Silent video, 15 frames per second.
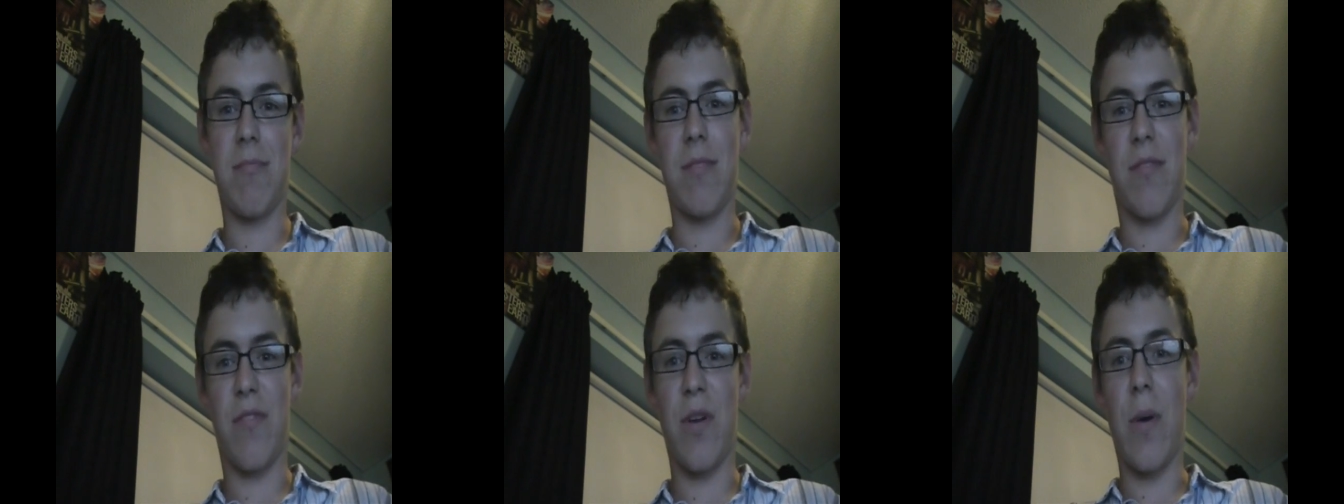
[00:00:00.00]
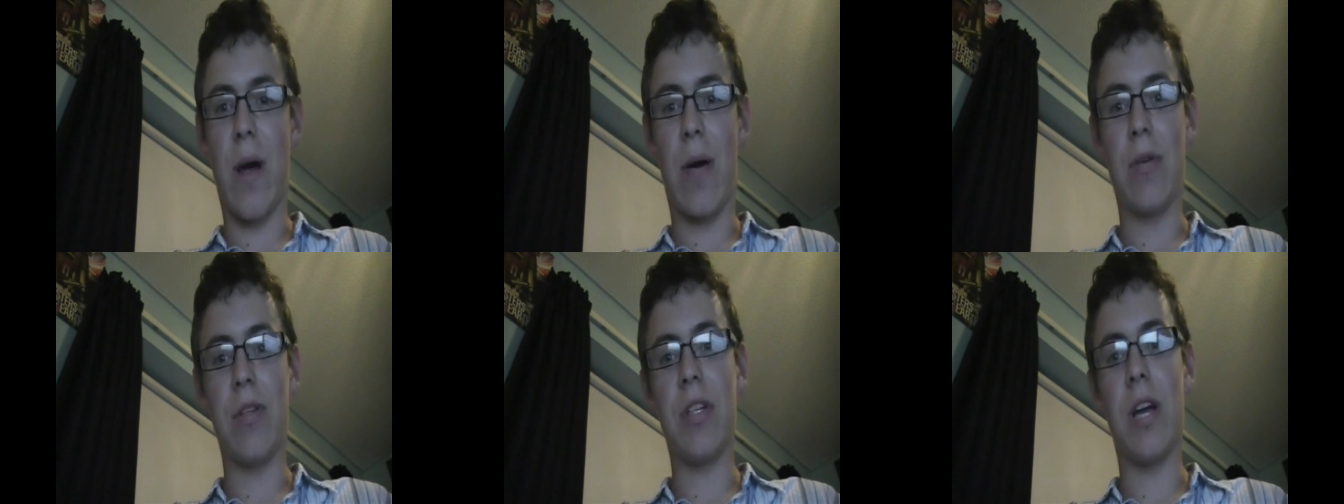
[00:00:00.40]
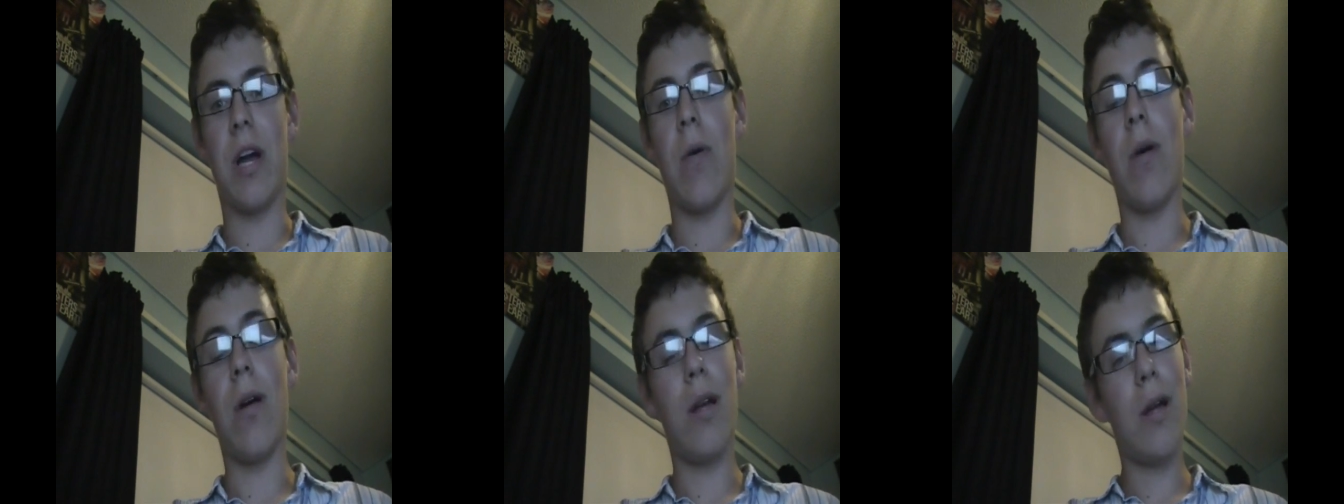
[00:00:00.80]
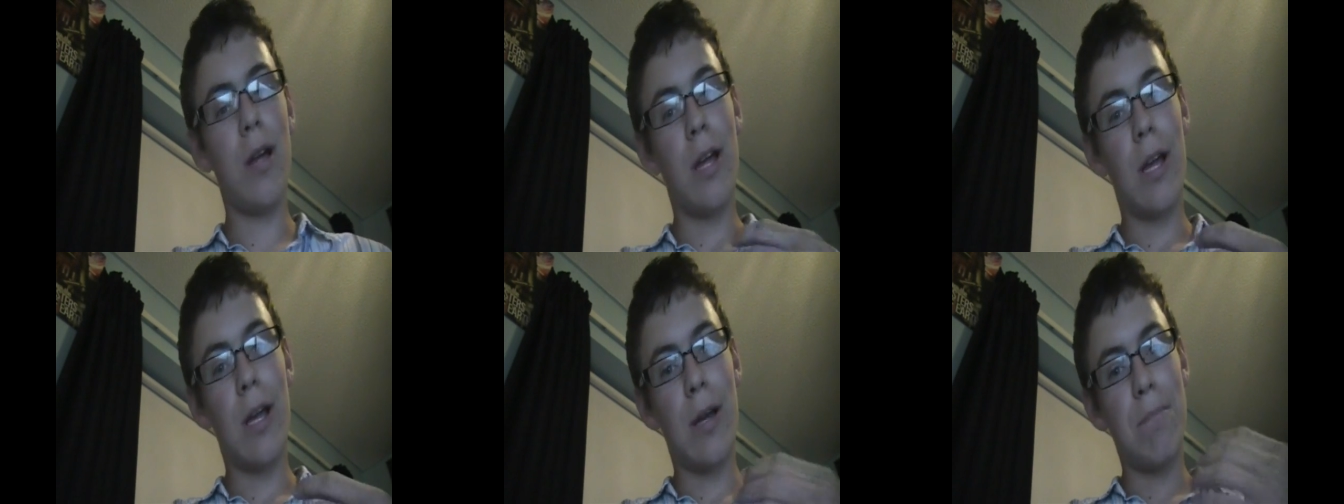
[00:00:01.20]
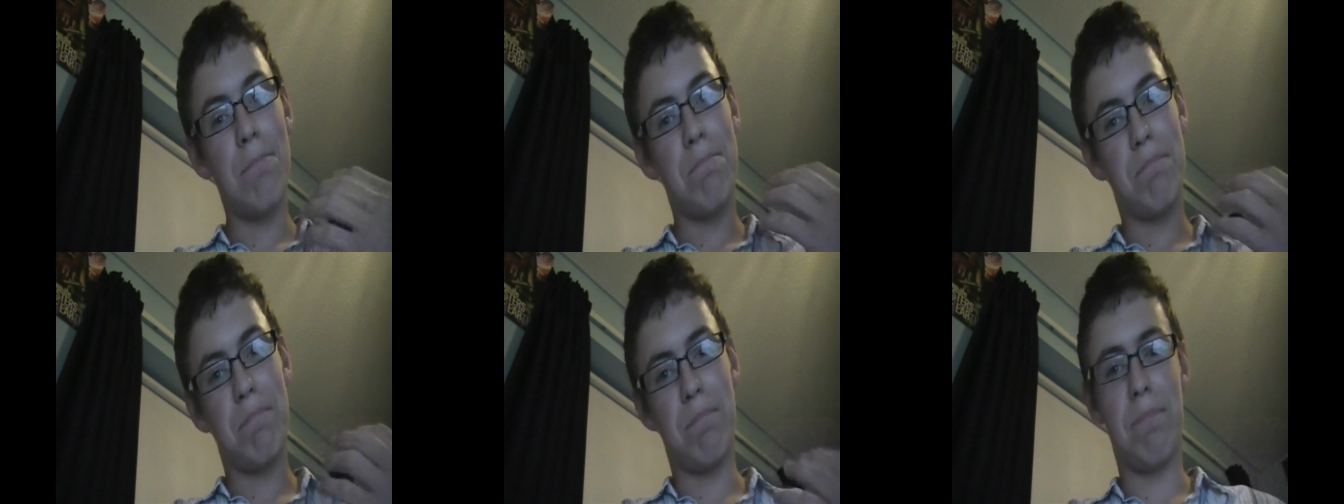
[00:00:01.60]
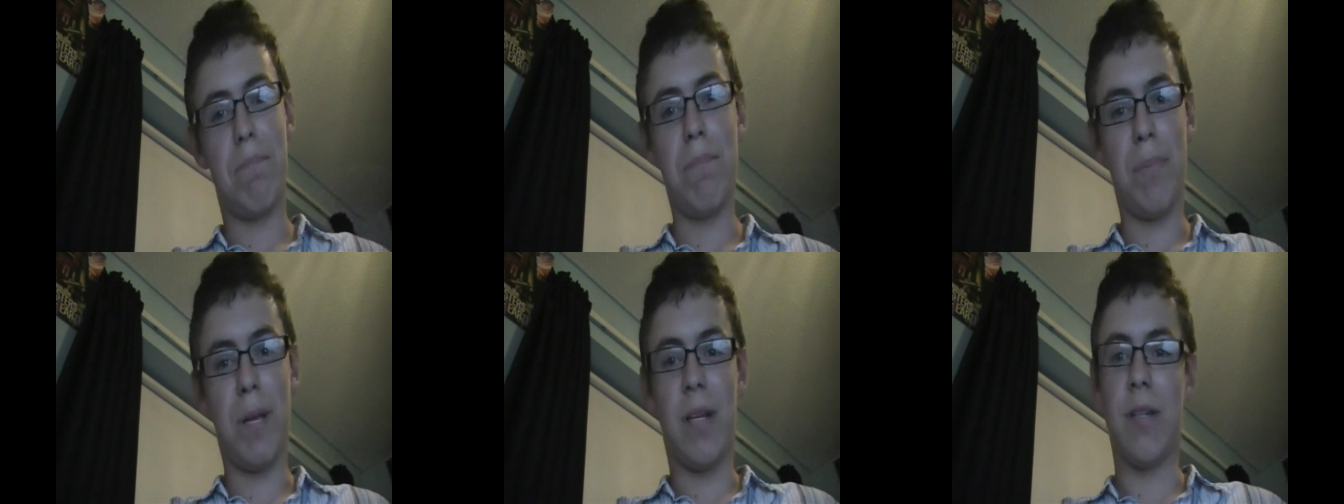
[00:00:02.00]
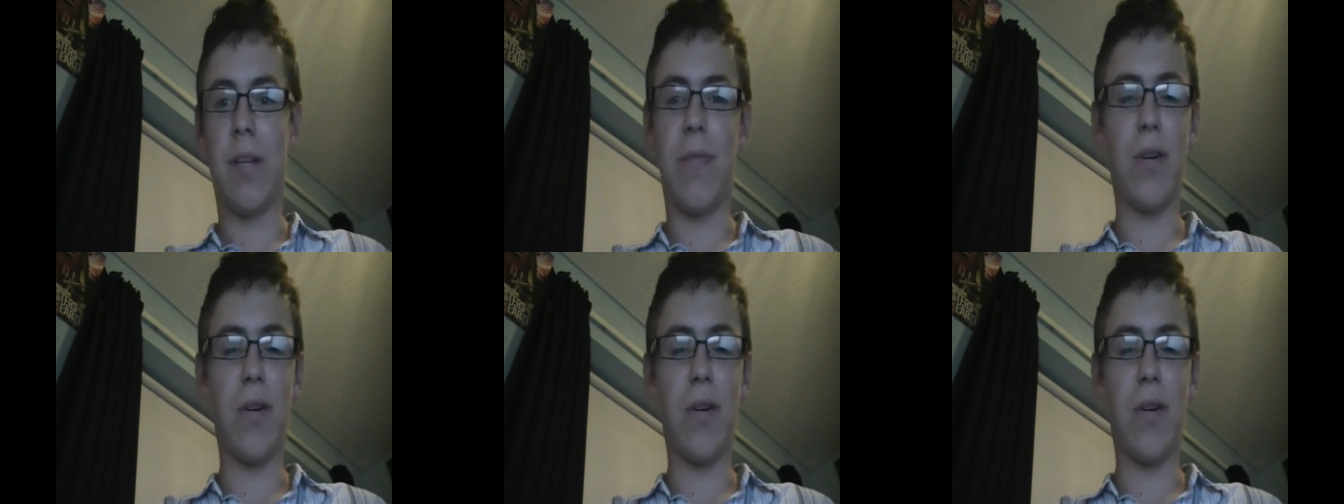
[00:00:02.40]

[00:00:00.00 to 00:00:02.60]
a few hours ago because